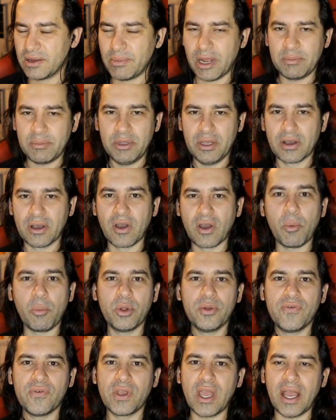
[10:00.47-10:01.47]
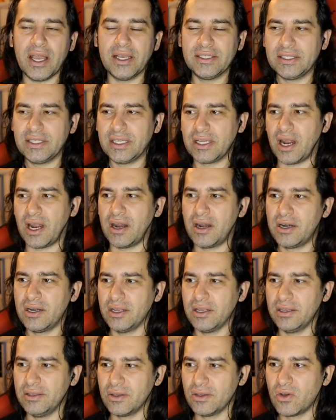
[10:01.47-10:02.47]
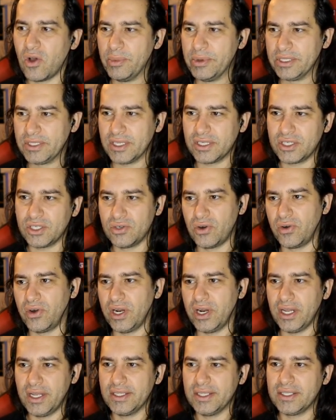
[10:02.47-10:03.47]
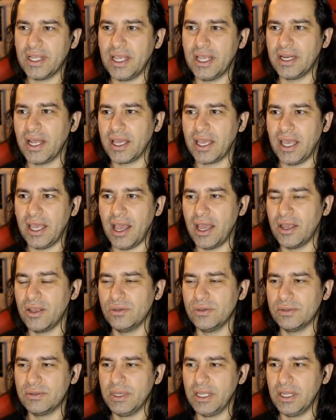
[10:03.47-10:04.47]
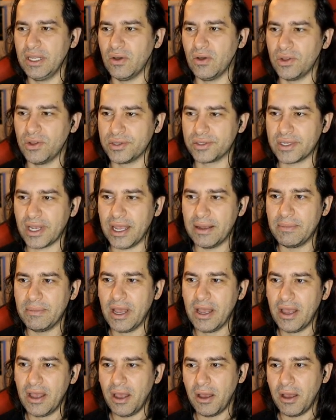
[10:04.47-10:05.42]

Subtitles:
There might be a couple of you guys that are in the comment section already and saying like, hey, I use melee all the time,